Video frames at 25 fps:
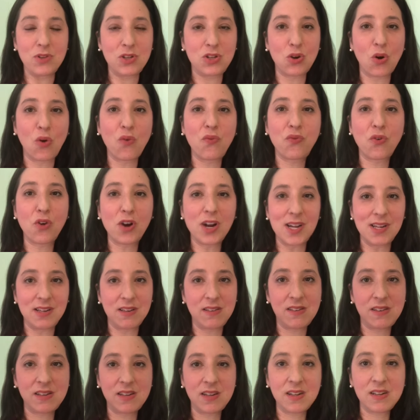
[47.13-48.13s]
So for
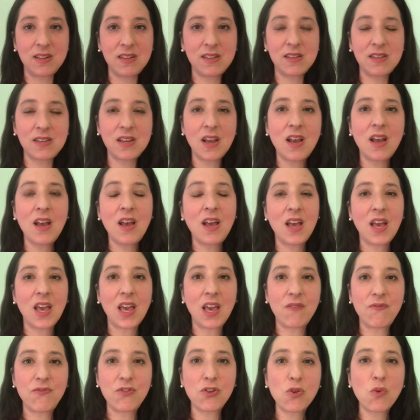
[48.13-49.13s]
instance,
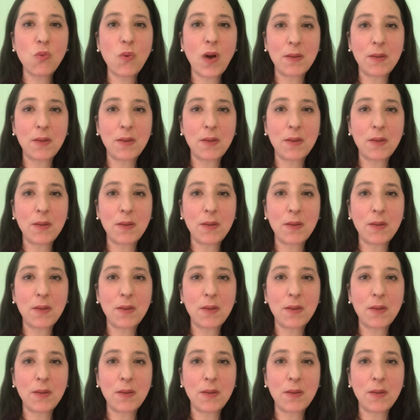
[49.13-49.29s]
if your